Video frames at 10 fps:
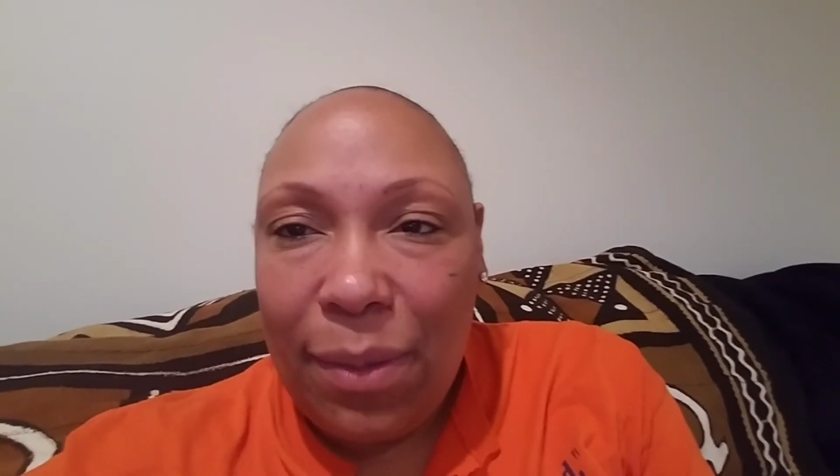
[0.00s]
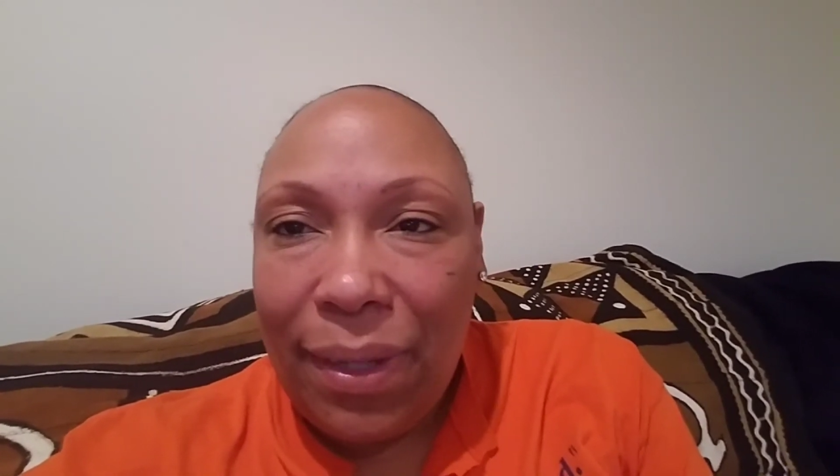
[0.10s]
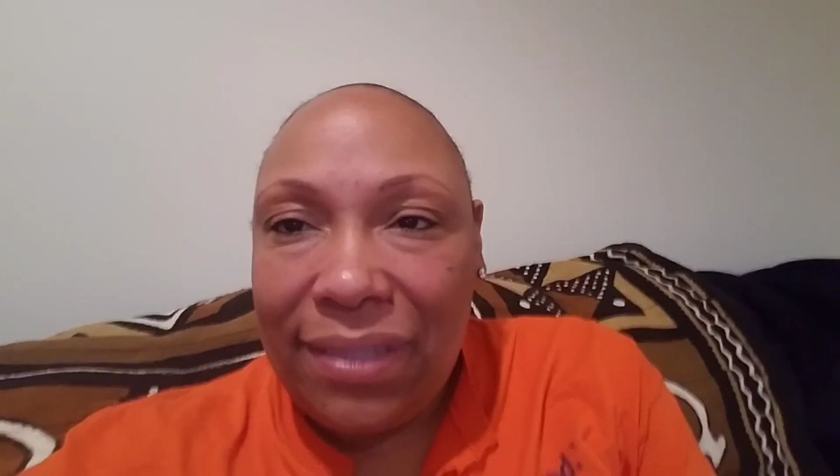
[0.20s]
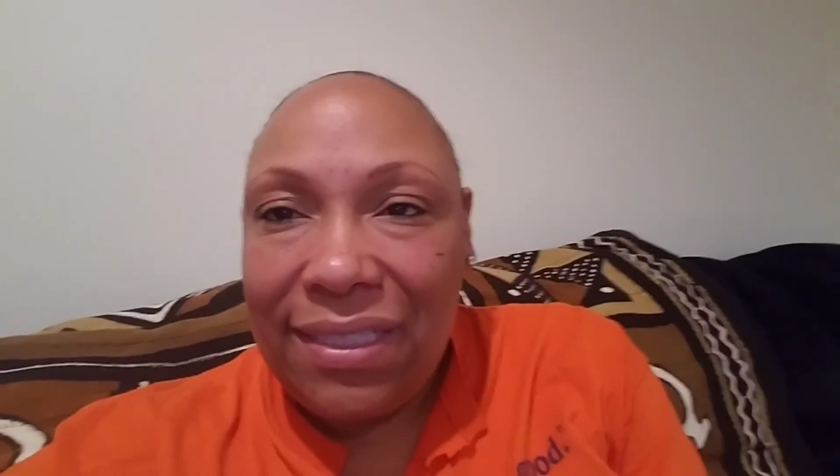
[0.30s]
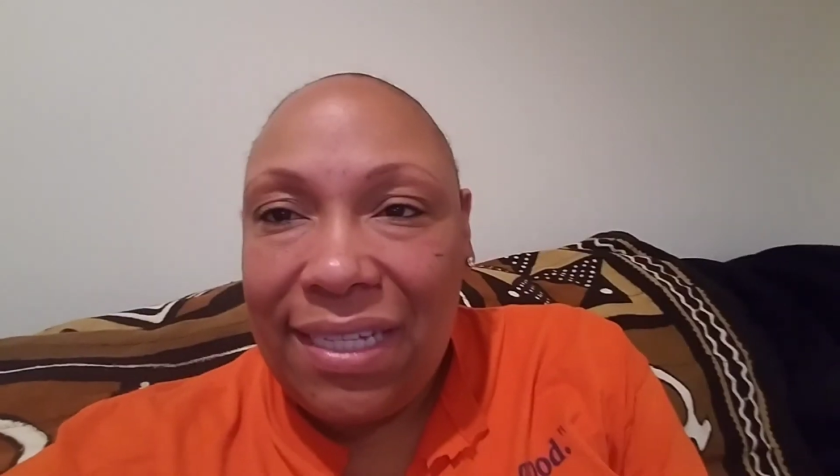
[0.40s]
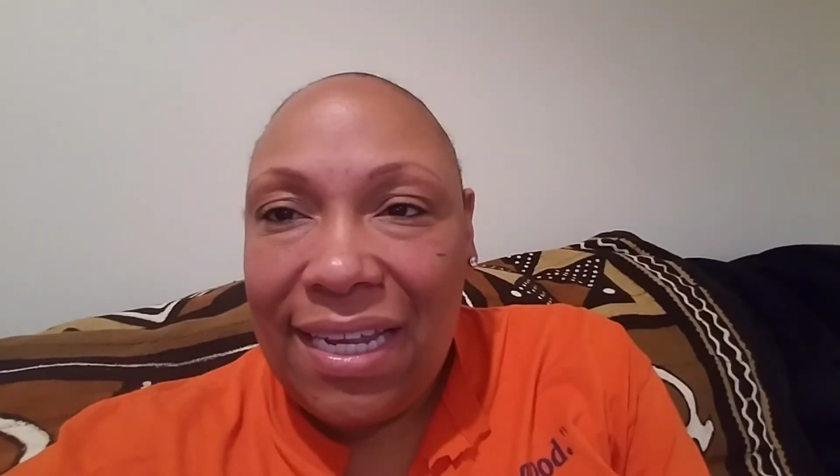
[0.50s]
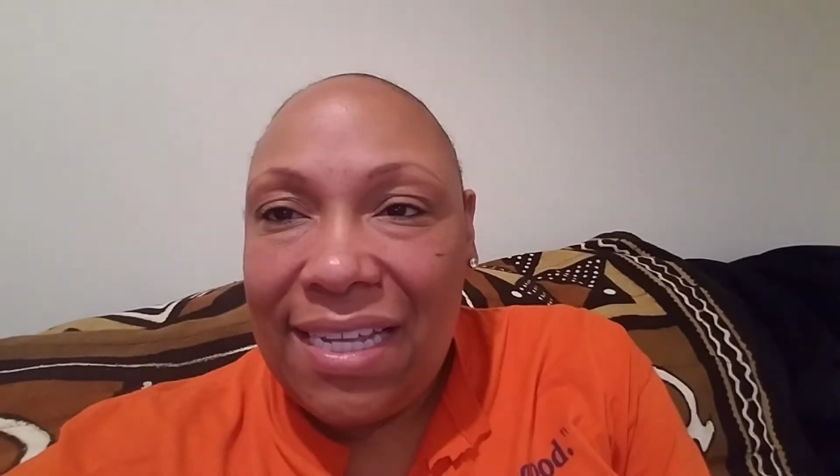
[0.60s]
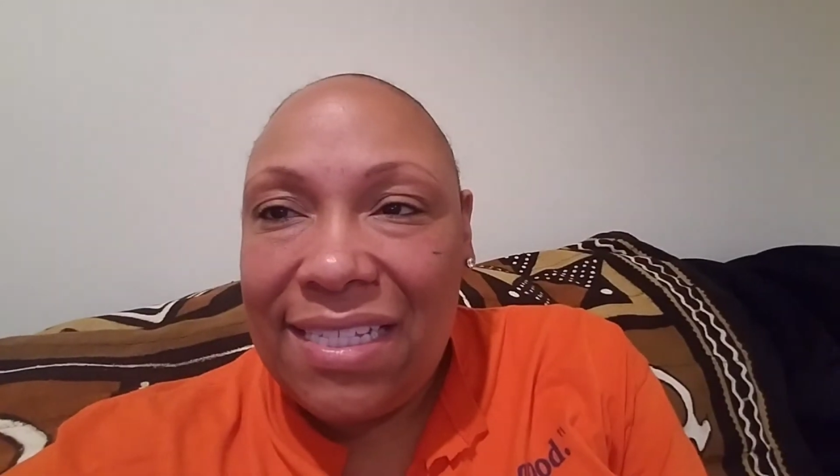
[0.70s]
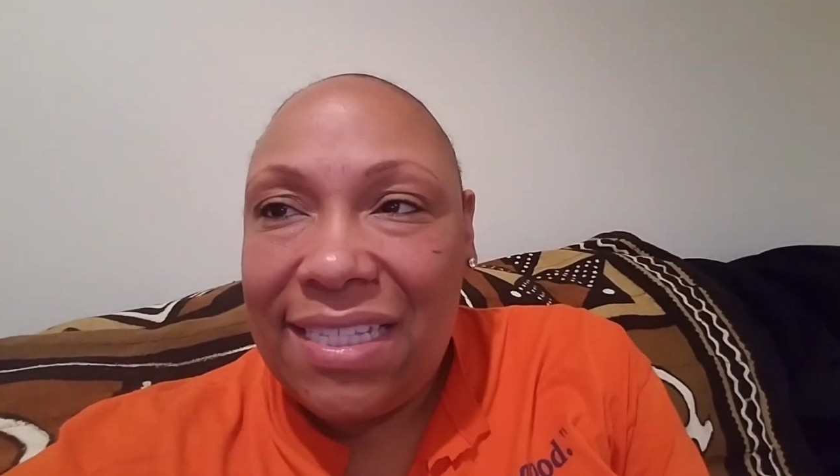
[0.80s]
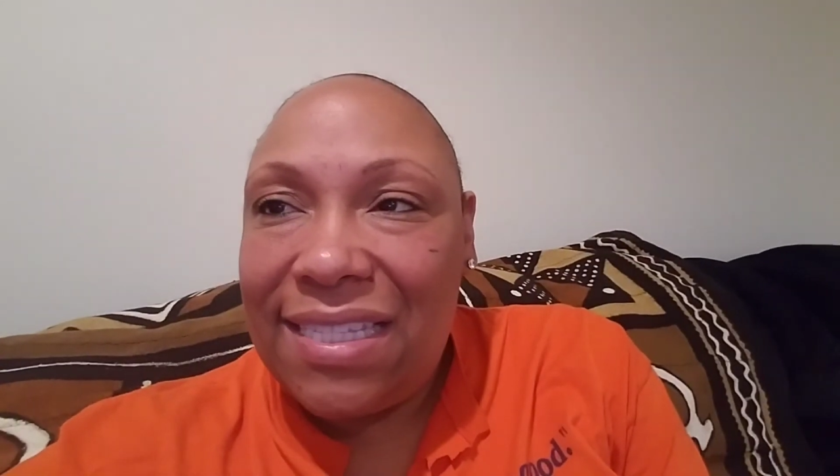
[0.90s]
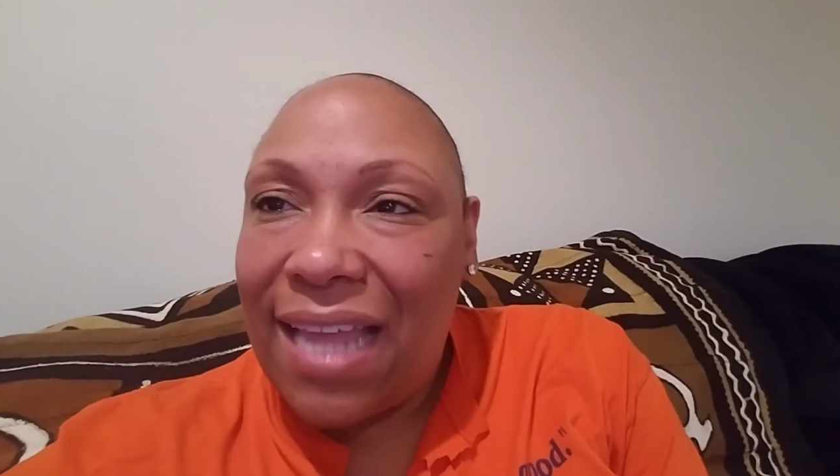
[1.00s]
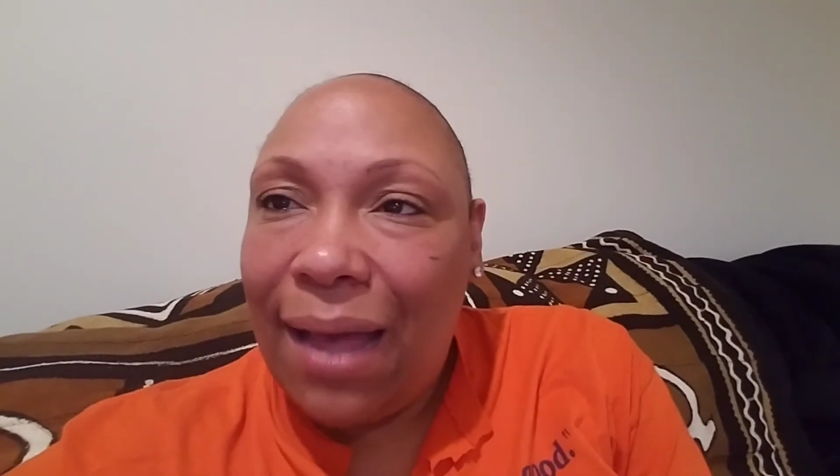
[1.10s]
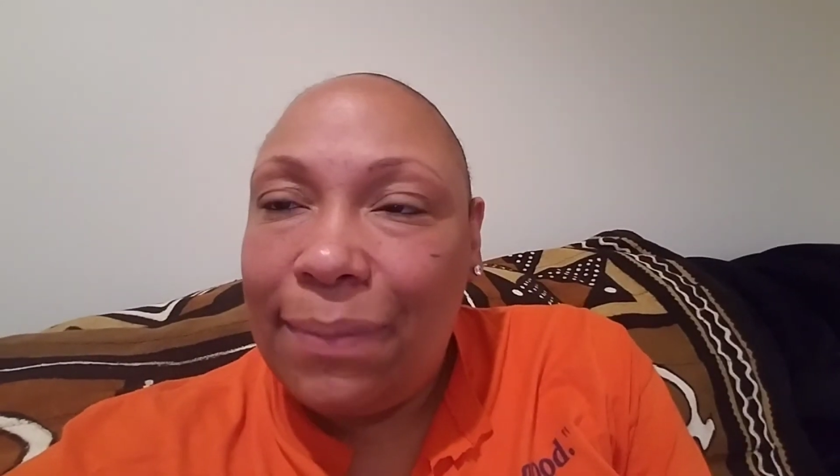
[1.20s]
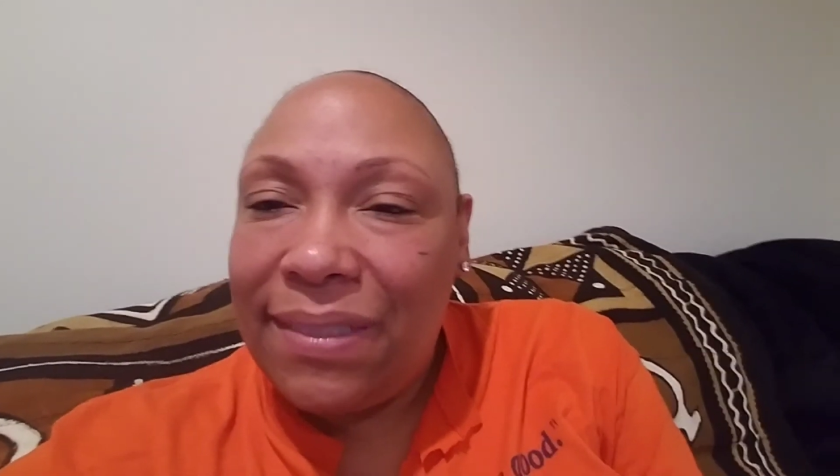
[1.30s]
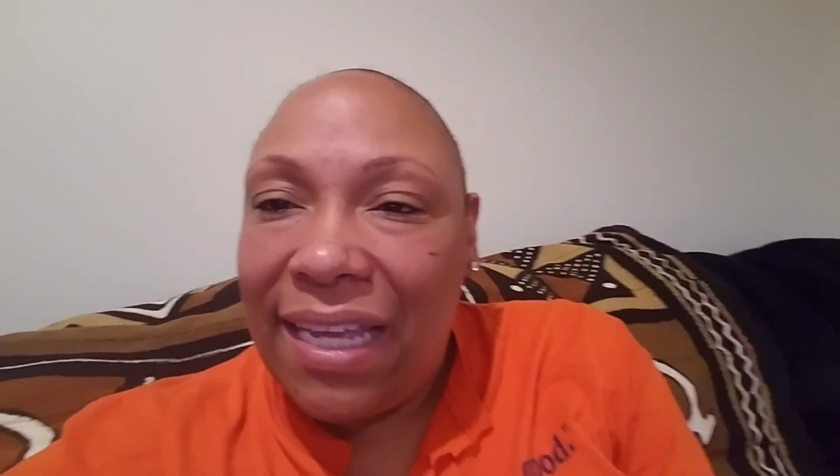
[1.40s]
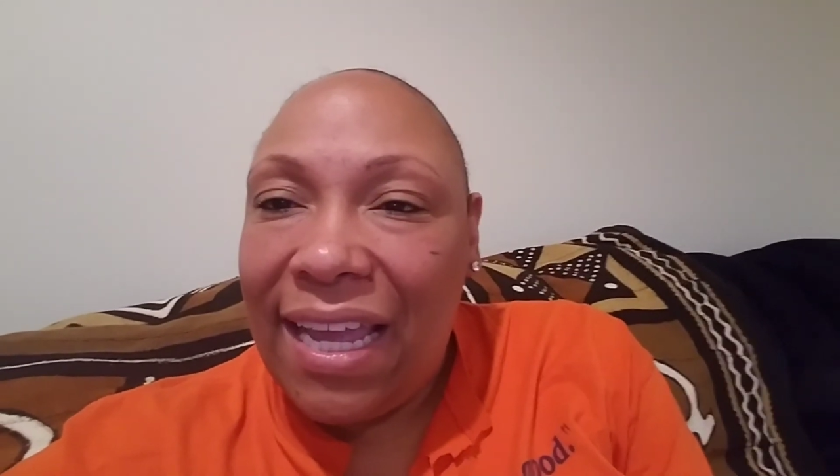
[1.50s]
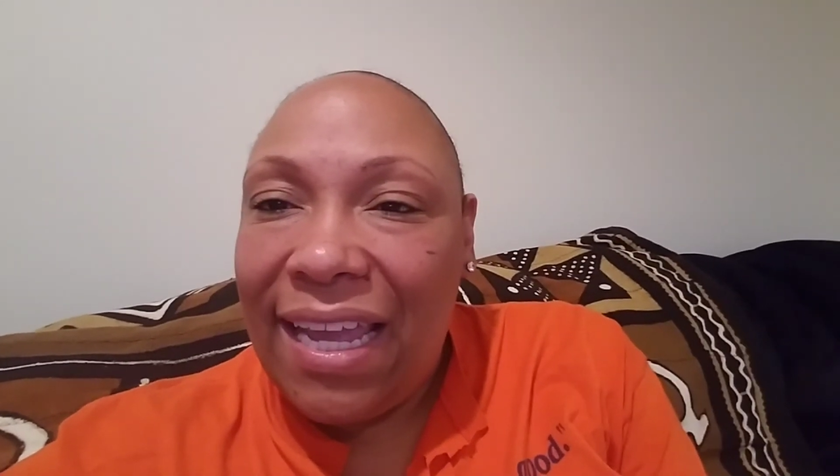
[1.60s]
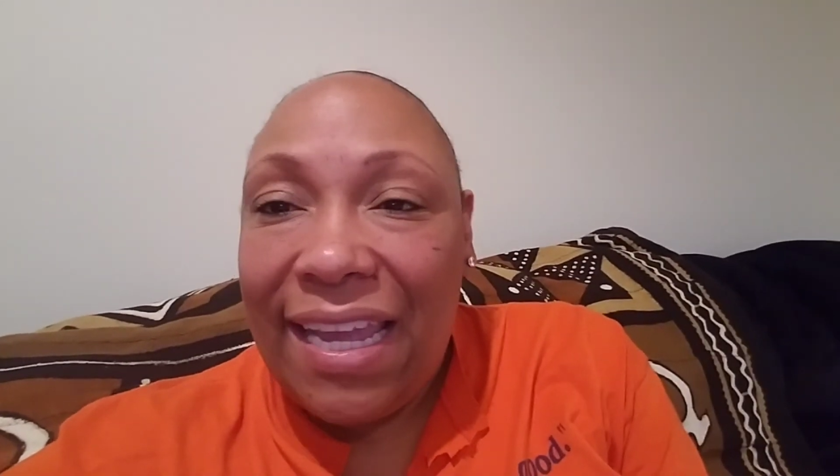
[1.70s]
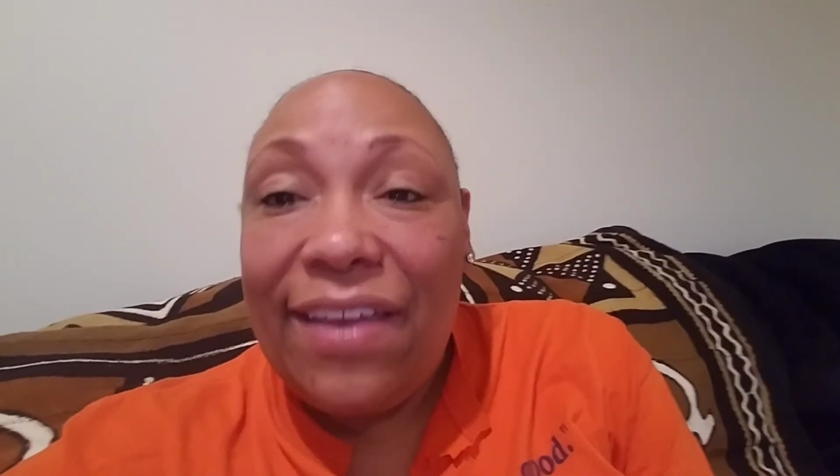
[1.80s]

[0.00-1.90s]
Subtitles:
about today is to stop saying,